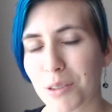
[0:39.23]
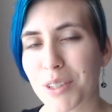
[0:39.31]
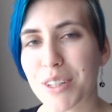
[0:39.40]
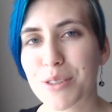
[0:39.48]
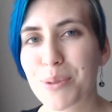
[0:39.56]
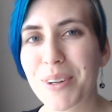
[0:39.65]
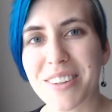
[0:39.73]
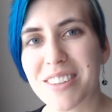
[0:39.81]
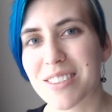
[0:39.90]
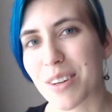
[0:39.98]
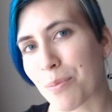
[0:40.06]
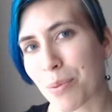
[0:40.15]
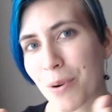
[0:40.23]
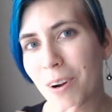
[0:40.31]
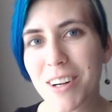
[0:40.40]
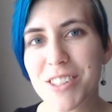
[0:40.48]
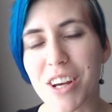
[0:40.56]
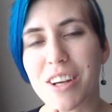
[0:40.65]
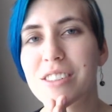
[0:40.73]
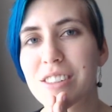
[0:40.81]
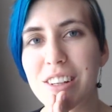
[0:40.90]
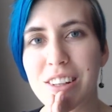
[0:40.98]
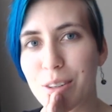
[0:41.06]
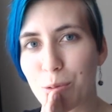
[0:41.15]
Well, guess what? There's a
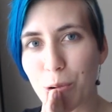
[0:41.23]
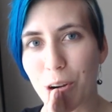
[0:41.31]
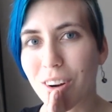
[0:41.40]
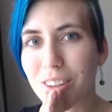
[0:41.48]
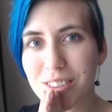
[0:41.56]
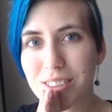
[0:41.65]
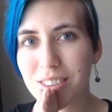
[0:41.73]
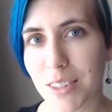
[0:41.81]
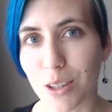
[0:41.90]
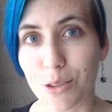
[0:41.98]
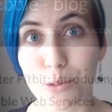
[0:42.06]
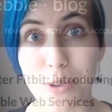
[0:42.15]
project in the works called